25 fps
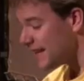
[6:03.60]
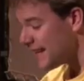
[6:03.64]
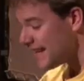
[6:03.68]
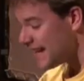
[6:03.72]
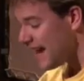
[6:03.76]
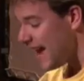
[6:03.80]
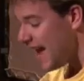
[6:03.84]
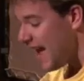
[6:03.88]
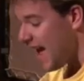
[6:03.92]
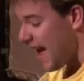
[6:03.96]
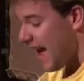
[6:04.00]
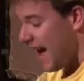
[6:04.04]

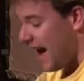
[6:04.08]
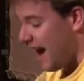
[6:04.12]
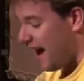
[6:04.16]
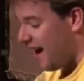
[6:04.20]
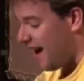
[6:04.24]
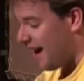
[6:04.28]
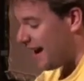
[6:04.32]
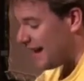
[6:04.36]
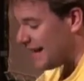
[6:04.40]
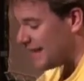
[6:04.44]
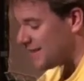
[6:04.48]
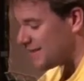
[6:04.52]
any.
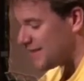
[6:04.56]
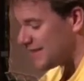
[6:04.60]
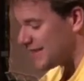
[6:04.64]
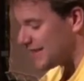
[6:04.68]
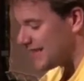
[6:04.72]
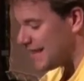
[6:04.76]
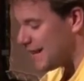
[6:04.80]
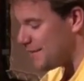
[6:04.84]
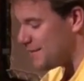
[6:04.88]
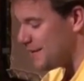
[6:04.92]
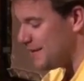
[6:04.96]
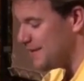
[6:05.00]
I
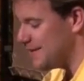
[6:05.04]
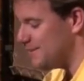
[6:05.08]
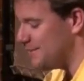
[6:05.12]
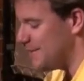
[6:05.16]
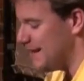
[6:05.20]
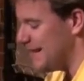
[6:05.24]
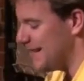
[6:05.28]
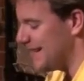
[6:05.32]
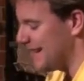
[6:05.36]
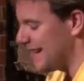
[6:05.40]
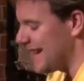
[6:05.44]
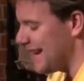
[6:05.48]
just happen to
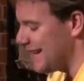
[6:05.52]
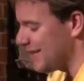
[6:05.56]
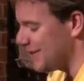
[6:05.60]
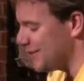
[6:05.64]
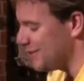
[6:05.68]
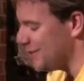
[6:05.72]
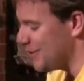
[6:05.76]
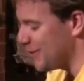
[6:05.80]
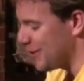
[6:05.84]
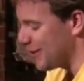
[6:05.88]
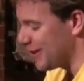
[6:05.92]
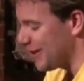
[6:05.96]
be an
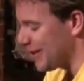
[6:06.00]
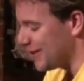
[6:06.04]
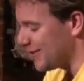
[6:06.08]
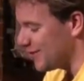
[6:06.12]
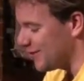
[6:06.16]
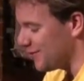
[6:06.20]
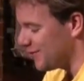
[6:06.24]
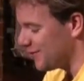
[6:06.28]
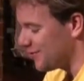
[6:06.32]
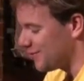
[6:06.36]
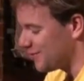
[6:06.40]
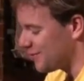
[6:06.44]
occasional
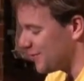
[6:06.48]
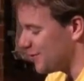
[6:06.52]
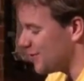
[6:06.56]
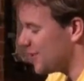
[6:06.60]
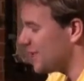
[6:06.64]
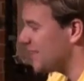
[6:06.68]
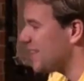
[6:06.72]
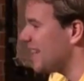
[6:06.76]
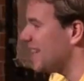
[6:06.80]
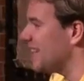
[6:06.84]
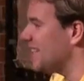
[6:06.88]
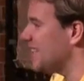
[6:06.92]
organiser of
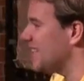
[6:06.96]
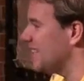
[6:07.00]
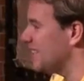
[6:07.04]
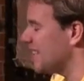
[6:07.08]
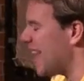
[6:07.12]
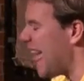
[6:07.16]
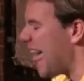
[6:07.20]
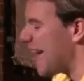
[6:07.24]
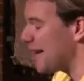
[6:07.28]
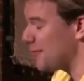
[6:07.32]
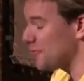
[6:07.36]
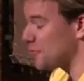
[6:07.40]
groups
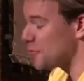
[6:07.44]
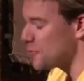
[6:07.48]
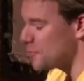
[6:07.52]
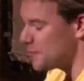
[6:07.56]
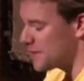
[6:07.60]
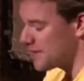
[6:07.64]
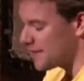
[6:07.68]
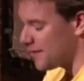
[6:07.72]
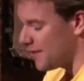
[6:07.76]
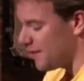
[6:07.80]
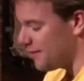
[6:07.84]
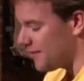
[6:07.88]

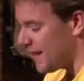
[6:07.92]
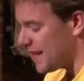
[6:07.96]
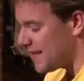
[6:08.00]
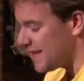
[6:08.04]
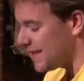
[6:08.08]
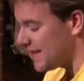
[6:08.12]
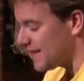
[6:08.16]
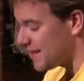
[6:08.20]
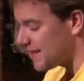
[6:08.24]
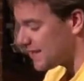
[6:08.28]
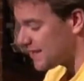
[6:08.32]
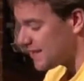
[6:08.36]
of
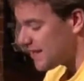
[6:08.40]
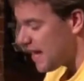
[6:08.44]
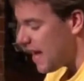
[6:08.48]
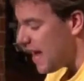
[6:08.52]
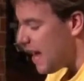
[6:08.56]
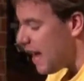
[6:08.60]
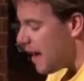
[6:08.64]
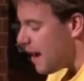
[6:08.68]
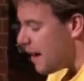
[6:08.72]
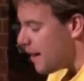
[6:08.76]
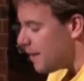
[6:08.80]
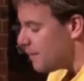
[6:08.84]
atheists.
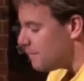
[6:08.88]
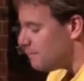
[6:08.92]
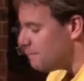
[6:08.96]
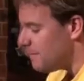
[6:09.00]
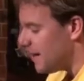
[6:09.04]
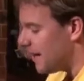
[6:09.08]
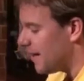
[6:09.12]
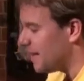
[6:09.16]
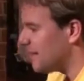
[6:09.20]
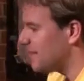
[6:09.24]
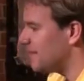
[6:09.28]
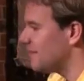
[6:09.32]

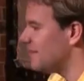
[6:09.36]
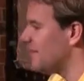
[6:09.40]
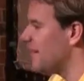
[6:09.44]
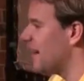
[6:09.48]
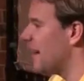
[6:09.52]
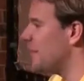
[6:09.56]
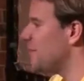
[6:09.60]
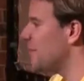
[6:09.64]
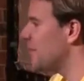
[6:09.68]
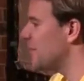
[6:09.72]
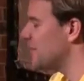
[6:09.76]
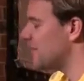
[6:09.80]
But
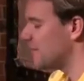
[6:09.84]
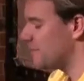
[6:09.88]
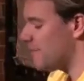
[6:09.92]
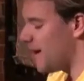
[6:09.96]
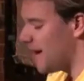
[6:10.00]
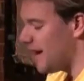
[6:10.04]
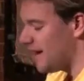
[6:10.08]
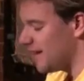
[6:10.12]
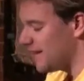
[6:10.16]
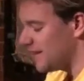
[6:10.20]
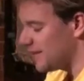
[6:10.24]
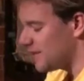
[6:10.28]
I'm not as
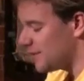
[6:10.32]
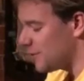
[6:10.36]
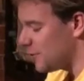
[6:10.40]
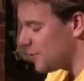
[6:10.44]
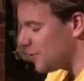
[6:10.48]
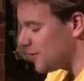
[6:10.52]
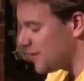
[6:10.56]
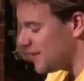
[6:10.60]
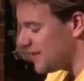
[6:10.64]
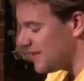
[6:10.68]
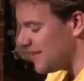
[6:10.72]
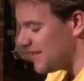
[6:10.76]
smart as
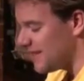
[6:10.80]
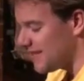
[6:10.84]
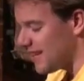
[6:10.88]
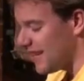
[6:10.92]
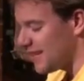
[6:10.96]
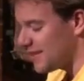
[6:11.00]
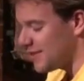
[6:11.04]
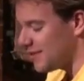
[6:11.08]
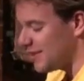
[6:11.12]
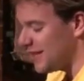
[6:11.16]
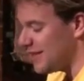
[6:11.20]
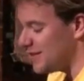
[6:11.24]
Dawkins is.
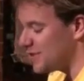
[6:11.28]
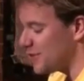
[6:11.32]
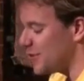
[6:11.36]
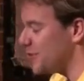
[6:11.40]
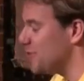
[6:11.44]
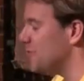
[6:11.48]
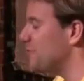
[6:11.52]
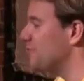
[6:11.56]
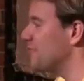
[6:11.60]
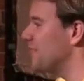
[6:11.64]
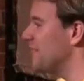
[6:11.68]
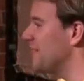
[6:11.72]
I certainly
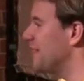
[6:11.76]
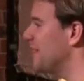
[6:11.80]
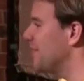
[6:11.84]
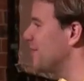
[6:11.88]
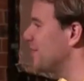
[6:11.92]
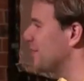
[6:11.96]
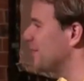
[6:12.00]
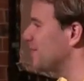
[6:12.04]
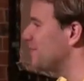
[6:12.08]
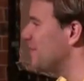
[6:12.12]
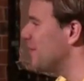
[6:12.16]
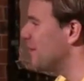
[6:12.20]
don't drink
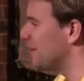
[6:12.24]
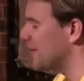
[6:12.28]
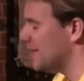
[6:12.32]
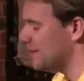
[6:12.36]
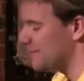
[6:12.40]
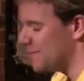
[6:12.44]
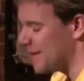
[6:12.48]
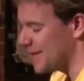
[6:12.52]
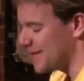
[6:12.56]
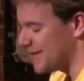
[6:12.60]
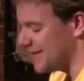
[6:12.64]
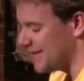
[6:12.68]
or smoke
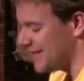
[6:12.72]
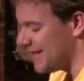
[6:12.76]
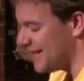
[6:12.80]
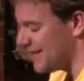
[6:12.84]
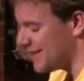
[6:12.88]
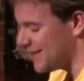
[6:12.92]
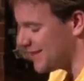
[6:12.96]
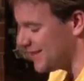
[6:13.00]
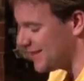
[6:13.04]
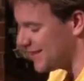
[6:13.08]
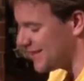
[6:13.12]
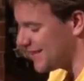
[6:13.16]
as much as
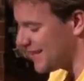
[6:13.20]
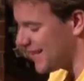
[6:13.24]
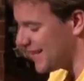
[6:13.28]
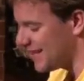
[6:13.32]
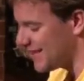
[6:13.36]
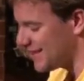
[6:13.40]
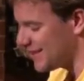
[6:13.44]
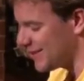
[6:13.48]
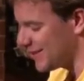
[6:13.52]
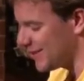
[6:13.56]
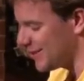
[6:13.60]
Hitchens does,